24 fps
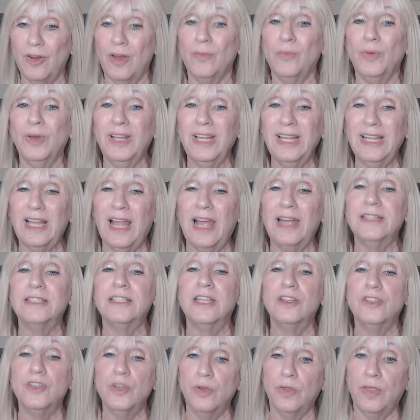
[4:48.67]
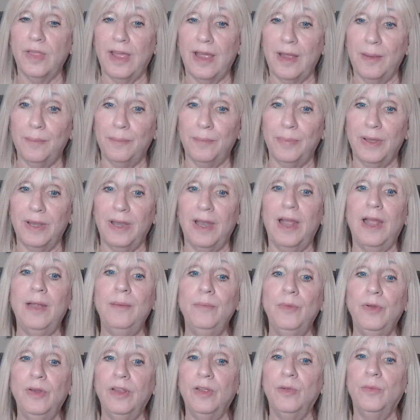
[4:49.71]
I really like to do that, but I'm
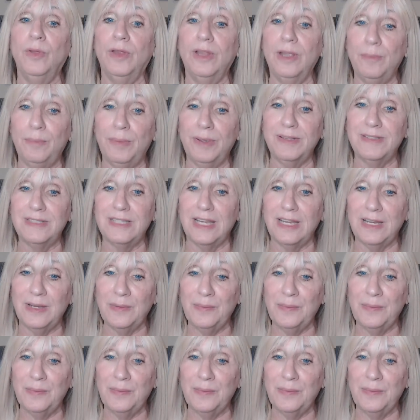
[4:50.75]
really, really busy